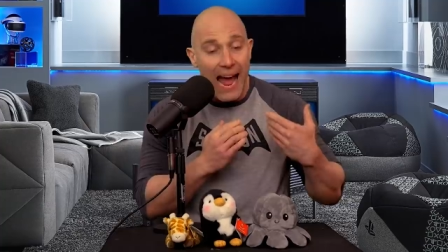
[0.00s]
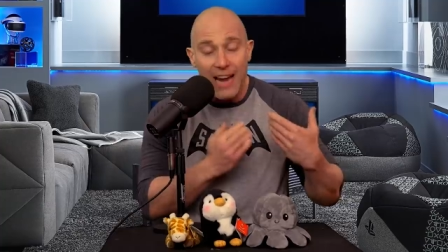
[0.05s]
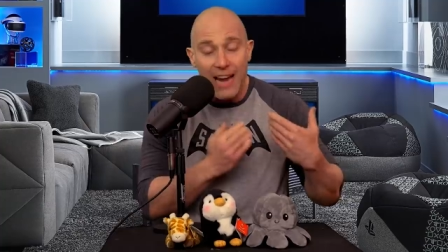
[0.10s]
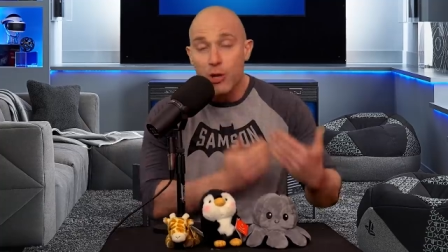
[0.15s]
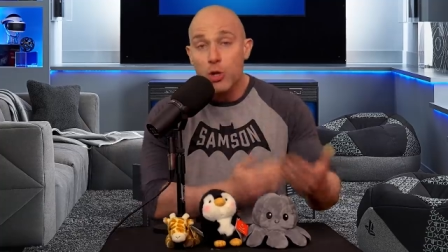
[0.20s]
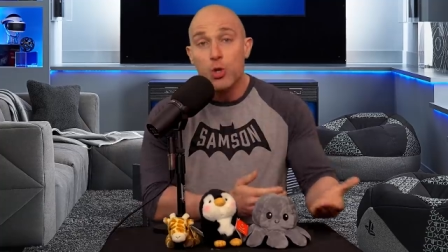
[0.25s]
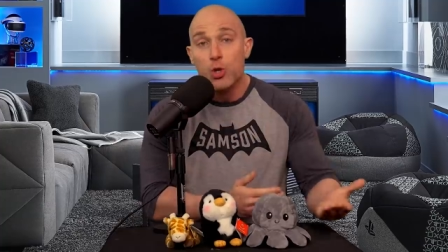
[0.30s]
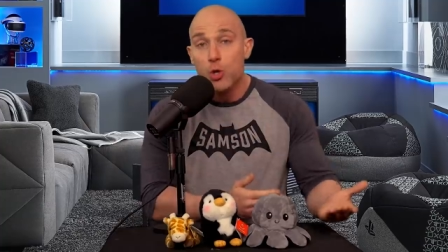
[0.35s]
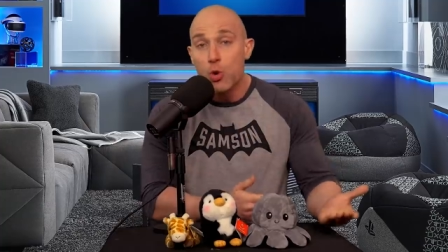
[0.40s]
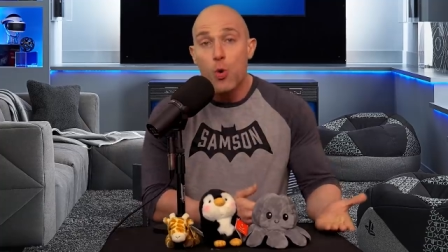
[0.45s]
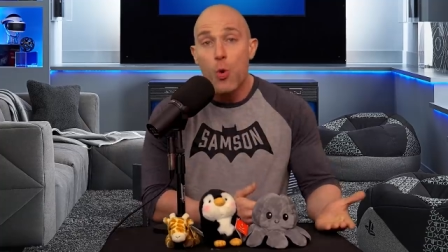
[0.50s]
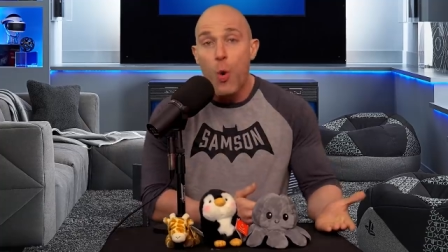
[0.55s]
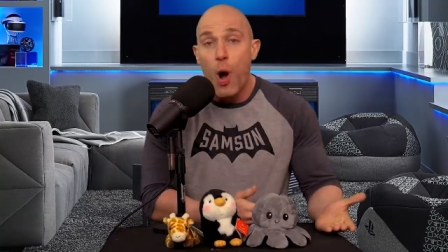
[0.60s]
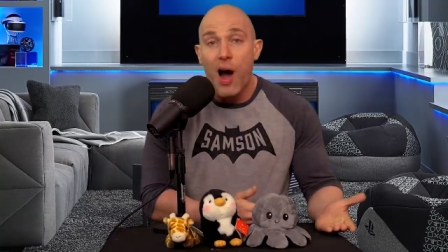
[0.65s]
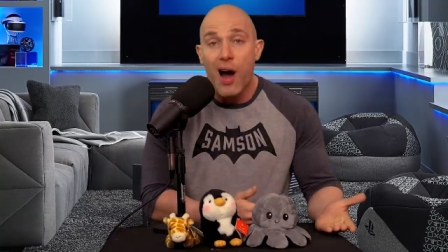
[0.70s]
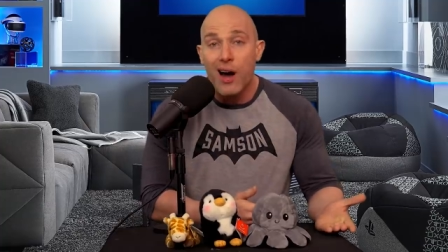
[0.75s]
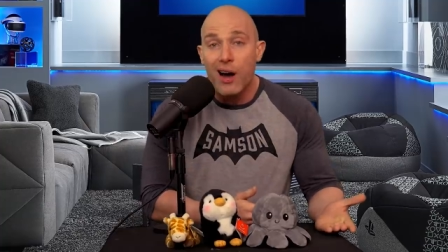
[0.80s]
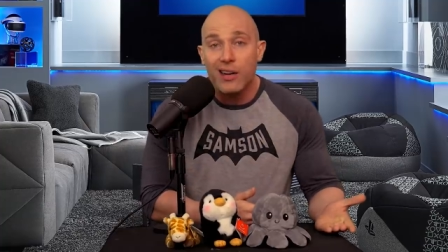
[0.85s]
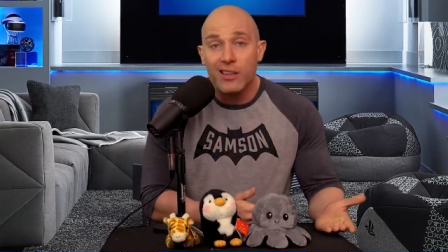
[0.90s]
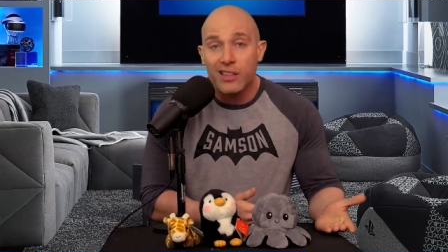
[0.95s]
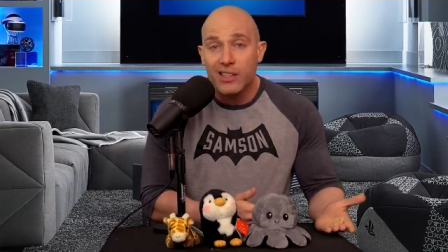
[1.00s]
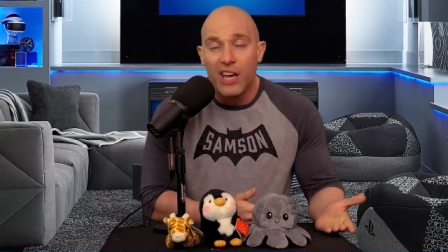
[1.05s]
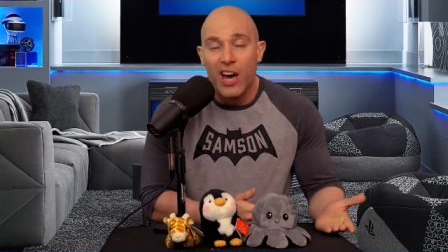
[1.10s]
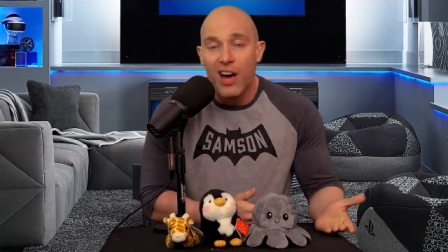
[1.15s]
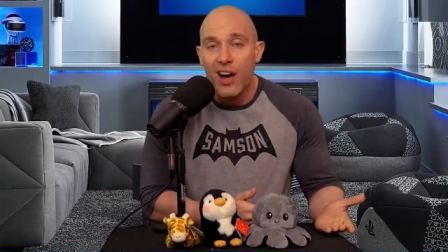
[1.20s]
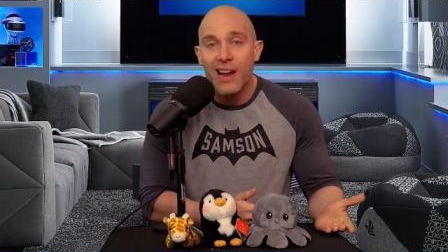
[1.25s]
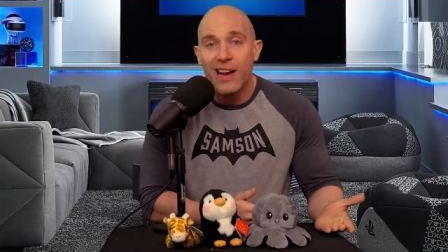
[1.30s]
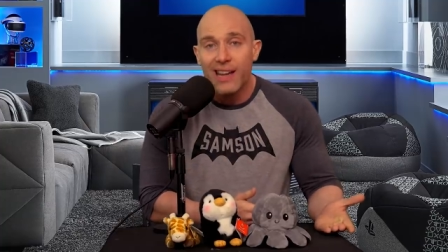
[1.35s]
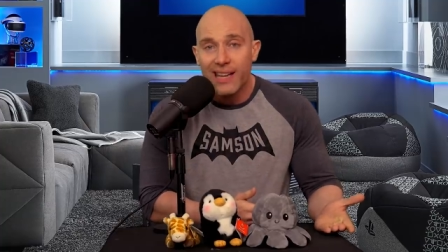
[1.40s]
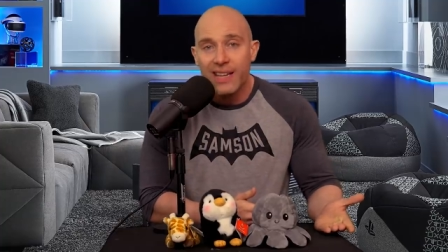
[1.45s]
and you are
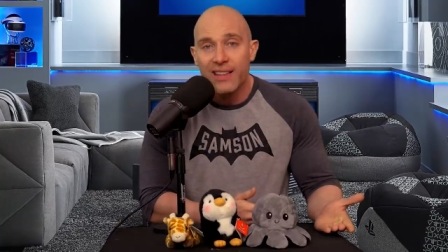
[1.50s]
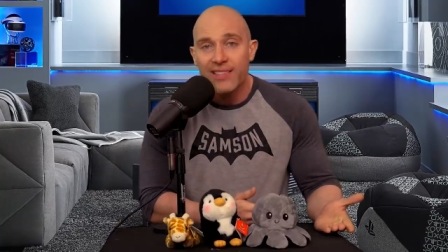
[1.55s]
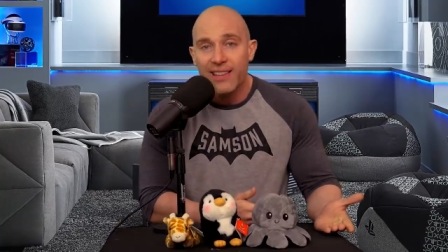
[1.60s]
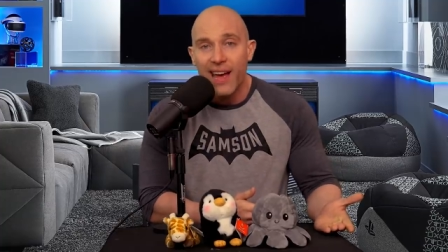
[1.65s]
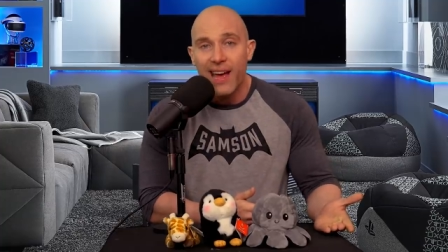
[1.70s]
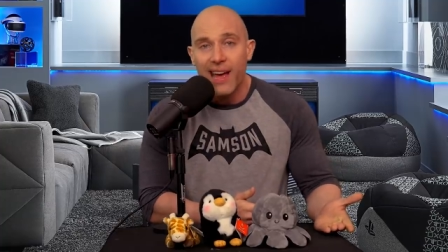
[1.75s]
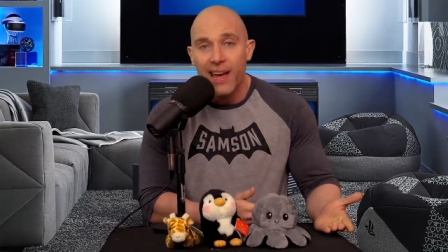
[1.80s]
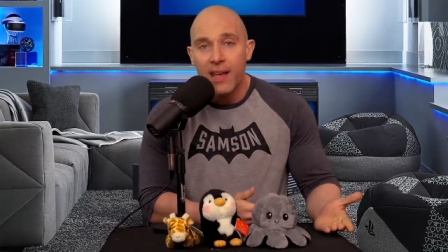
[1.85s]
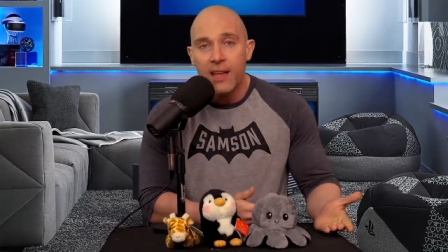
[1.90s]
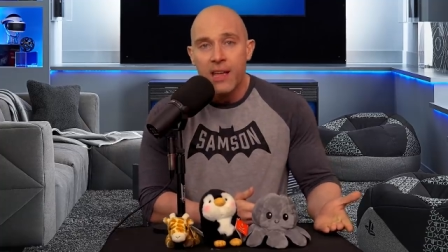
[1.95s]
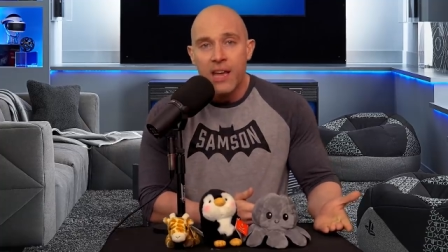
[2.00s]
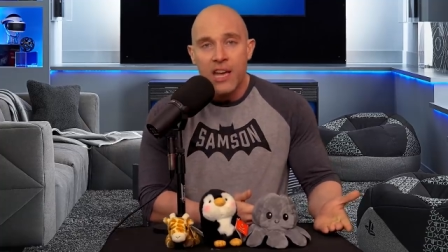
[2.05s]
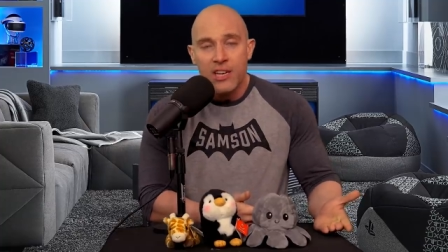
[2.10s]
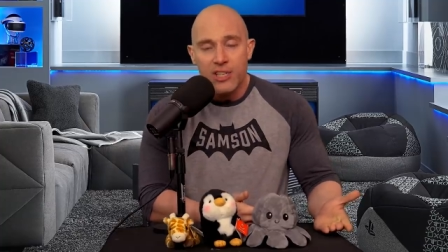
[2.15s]
curling in there